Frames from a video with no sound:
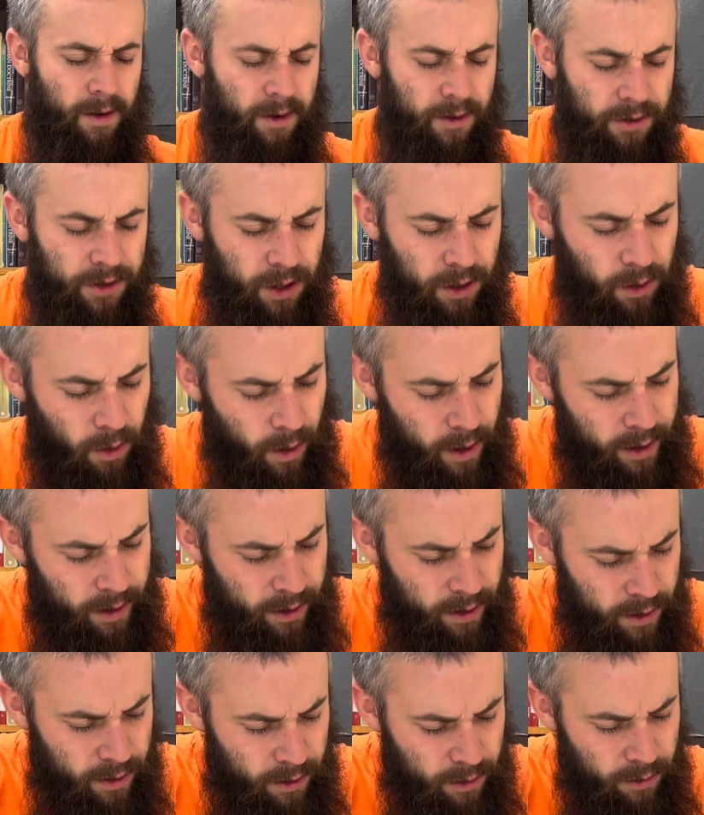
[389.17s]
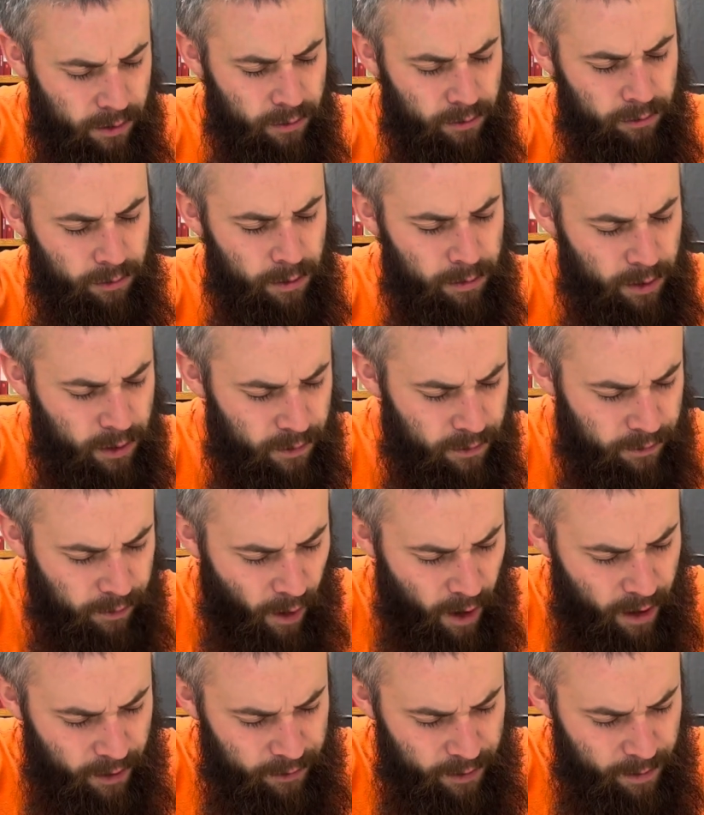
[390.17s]
Dear Lord, remove
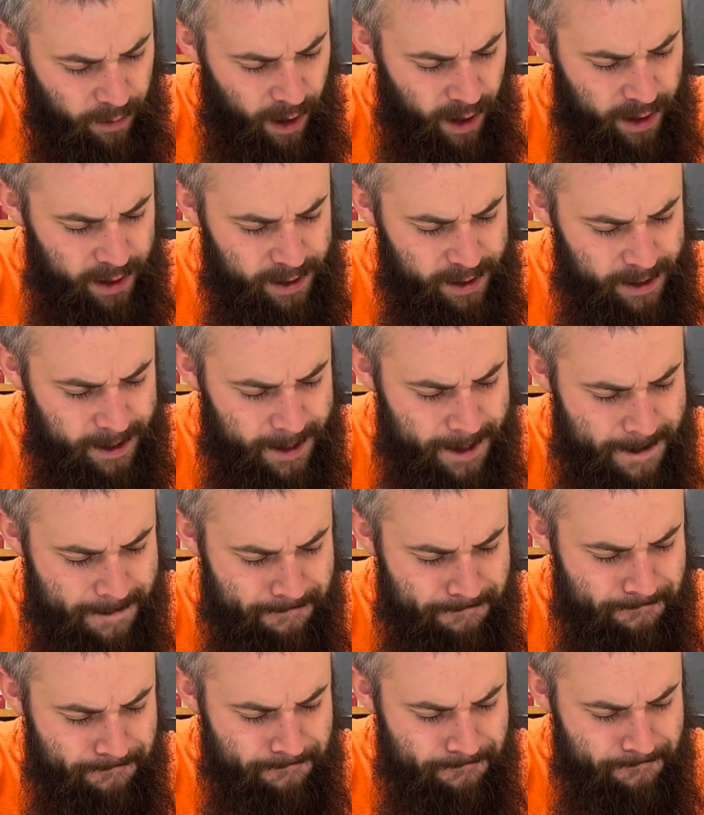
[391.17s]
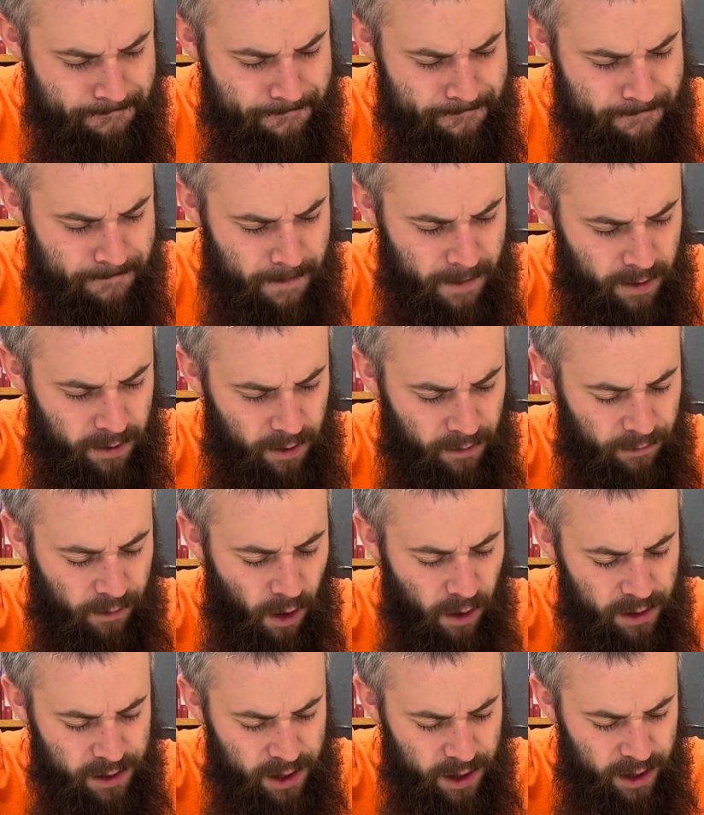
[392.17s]
far from us the
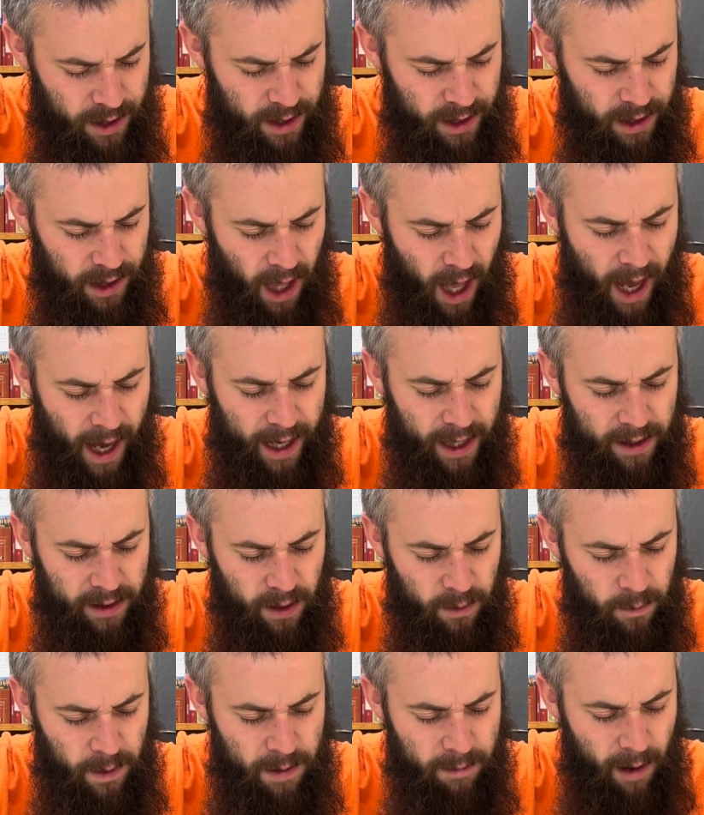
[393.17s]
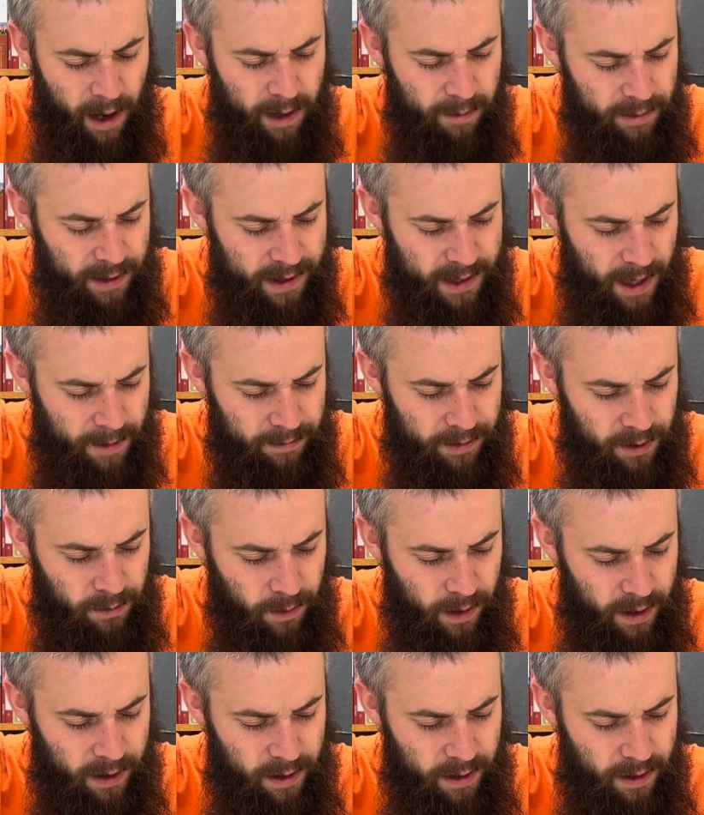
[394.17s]
falsehood and lying that we might be tempted
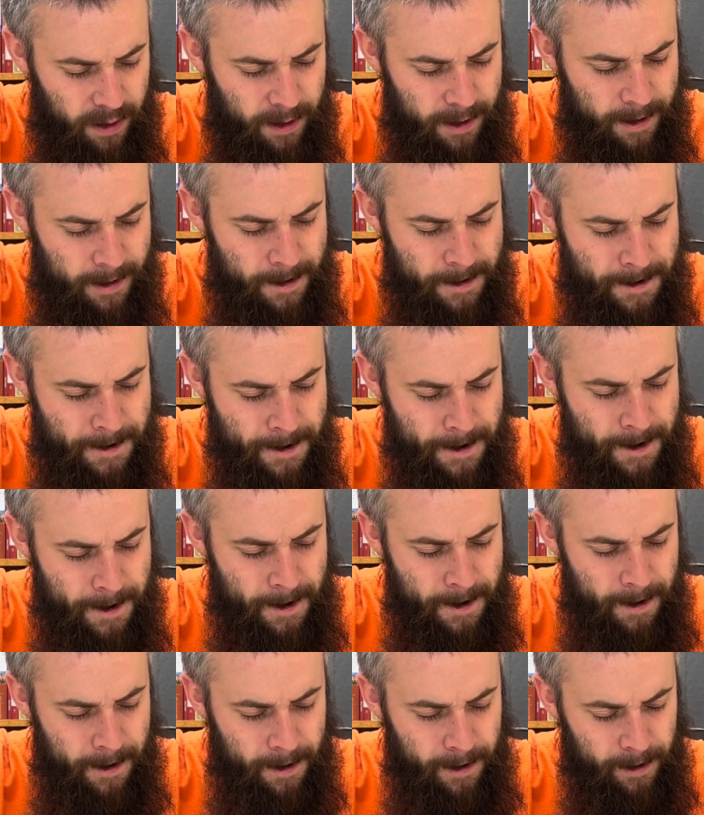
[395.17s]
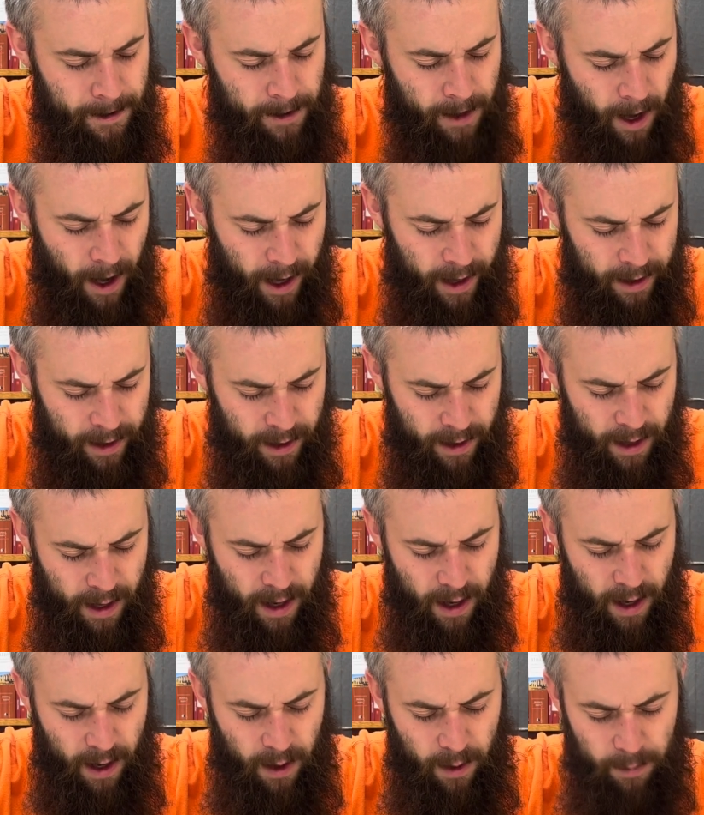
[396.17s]
with. God,
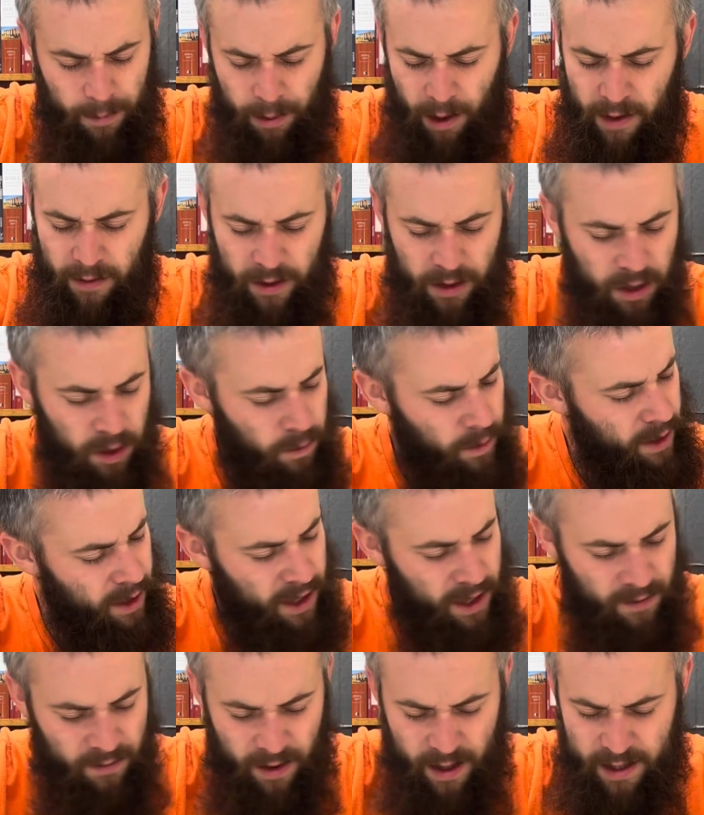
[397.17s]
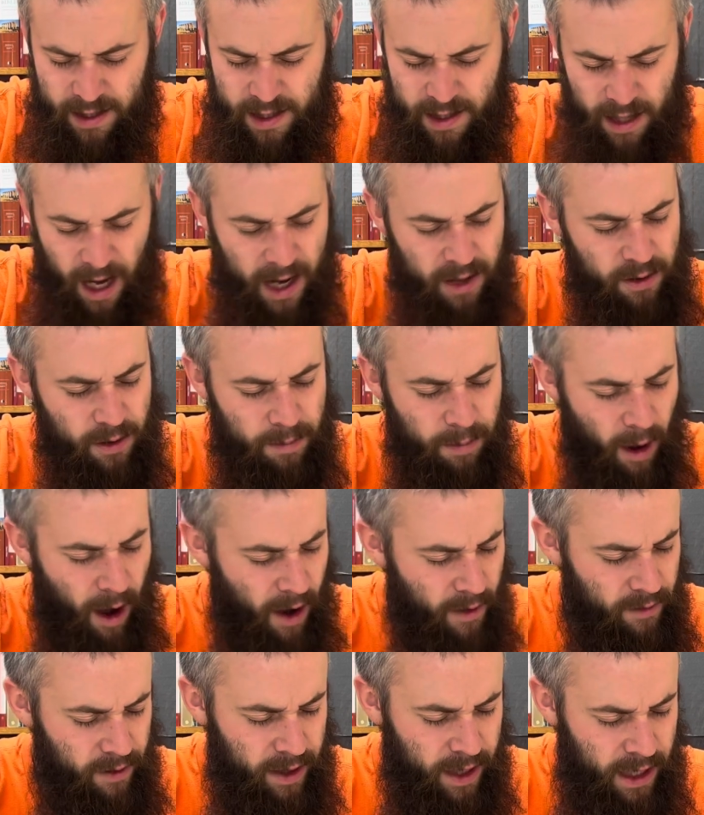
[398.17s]
I pray that you would give us neither
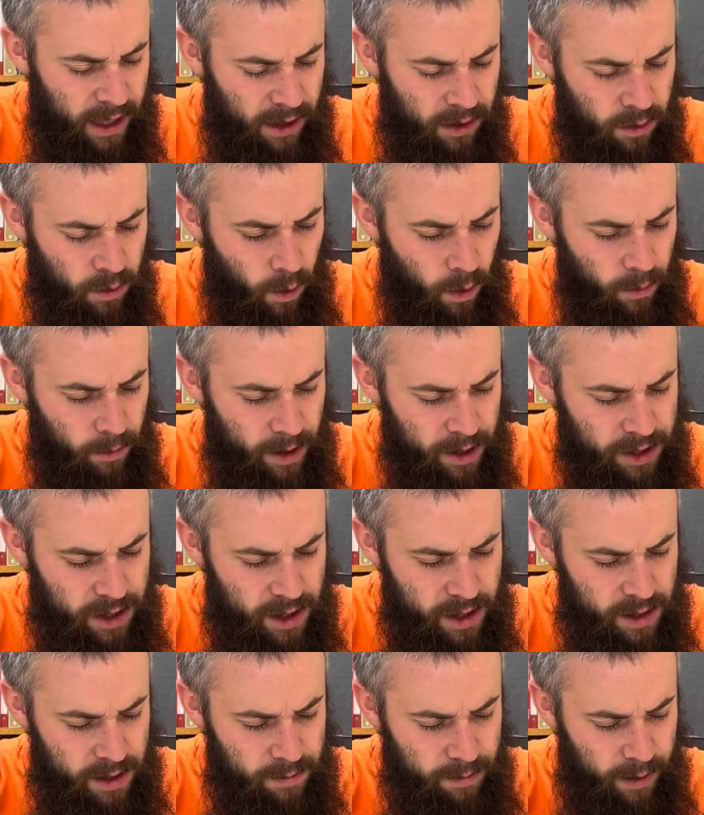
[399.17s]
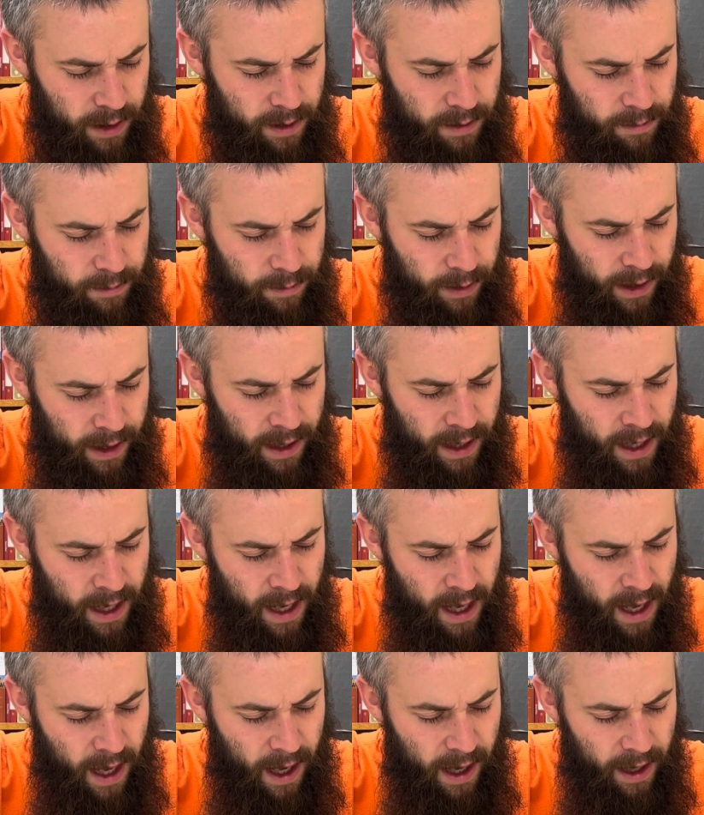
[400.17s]
poverty nor riches, but, but
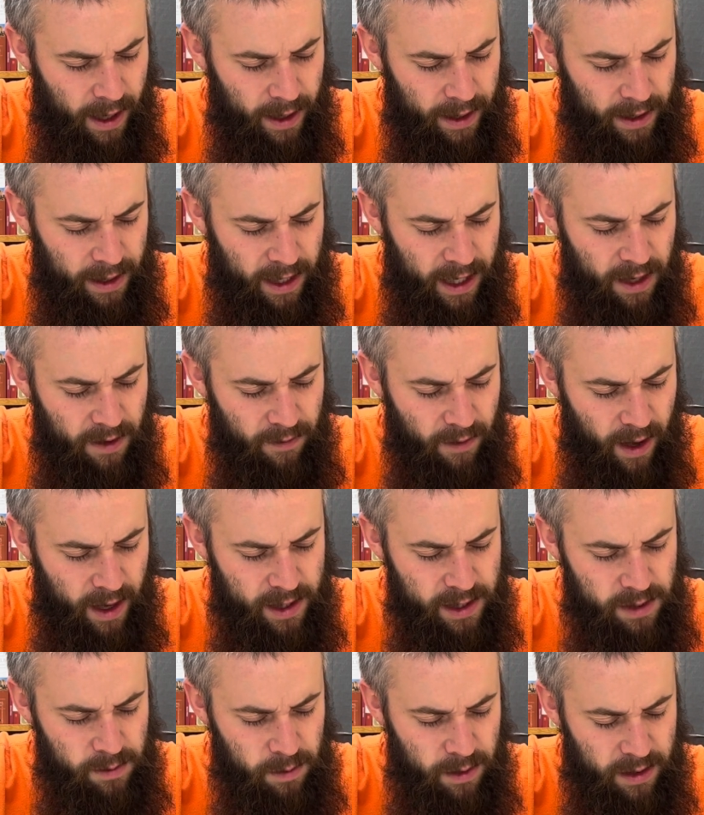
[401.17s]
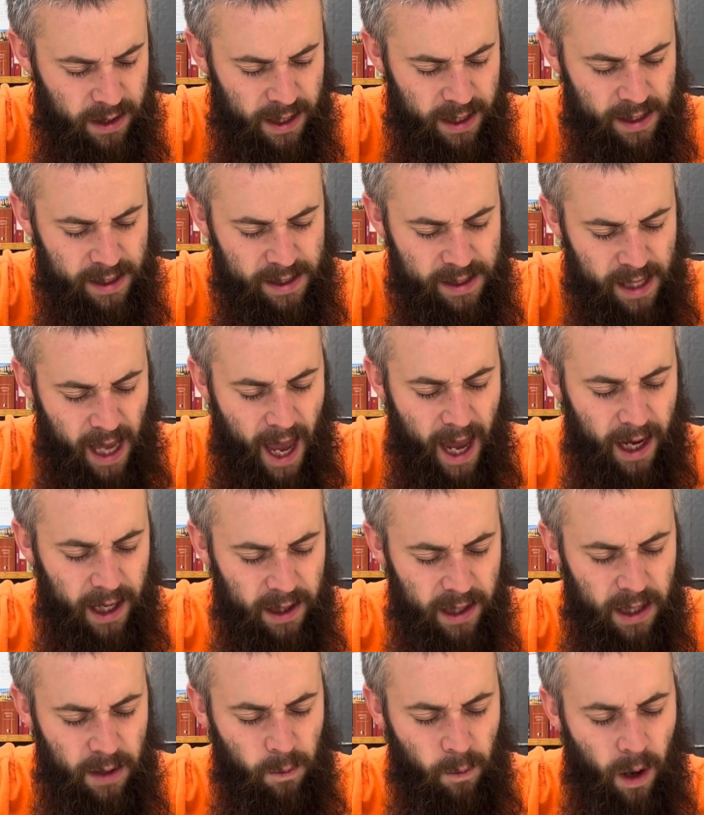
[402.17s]
uh, give us with
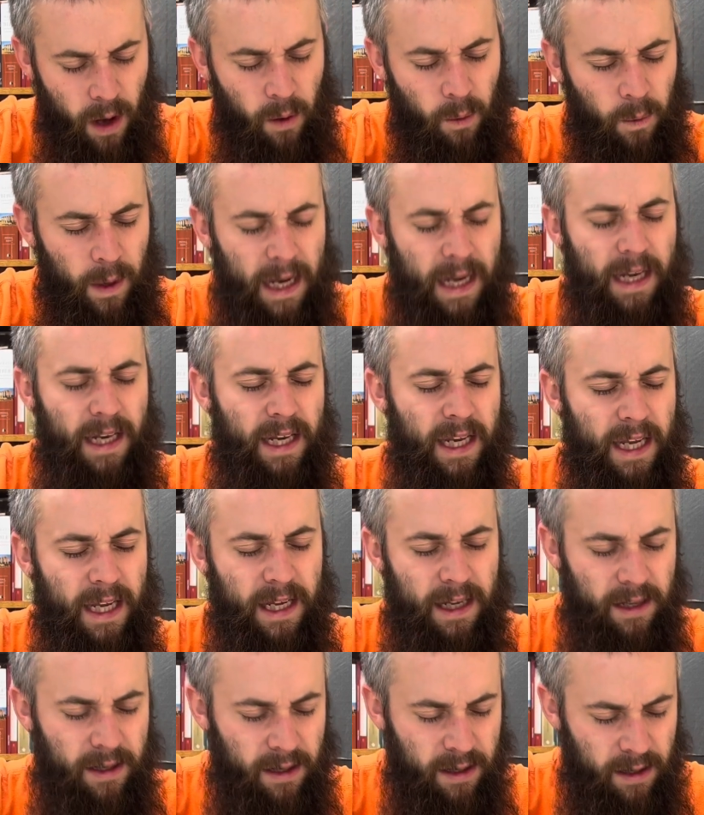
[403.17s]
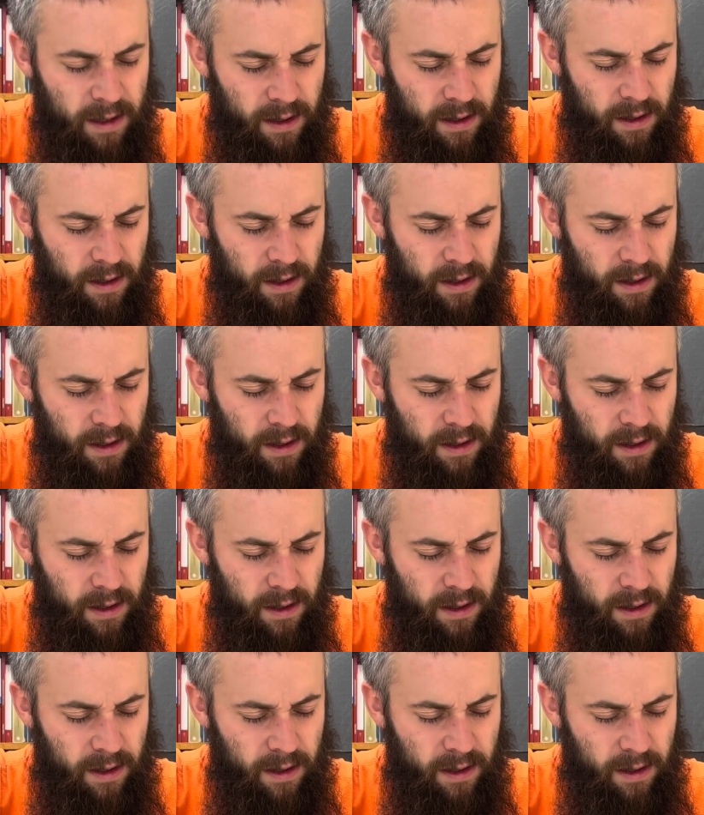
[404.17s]
exactly what we need